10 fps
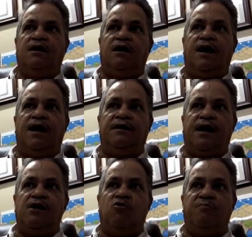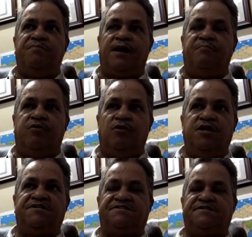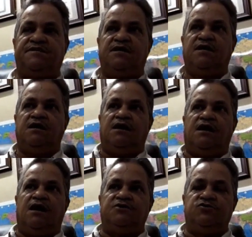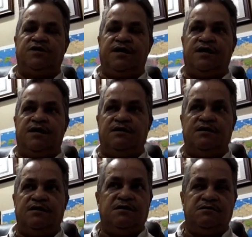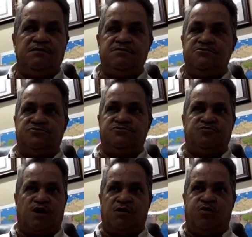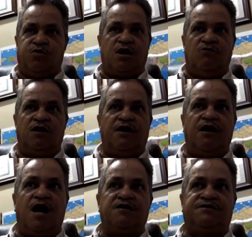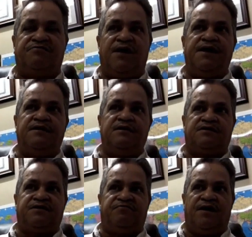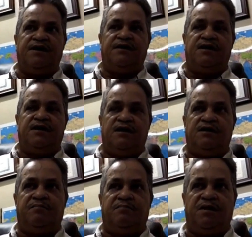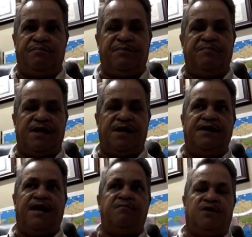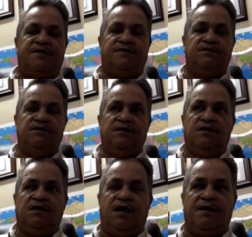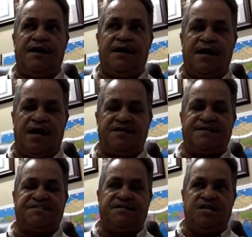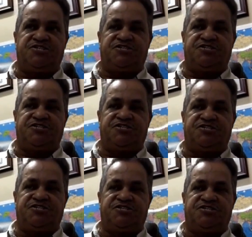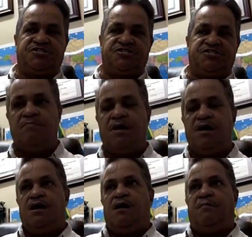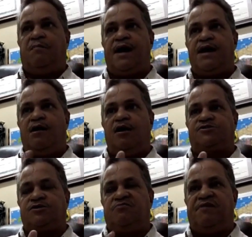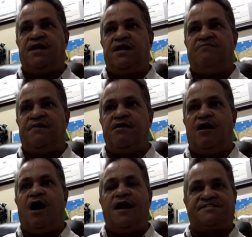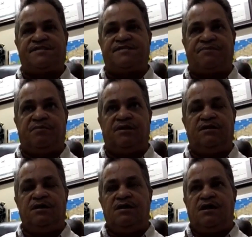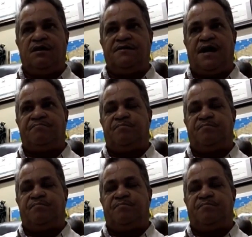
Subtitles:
And I hope that the police do the work around the clock to find the people behind that murder and that assassination. But I also find it very unacceptable that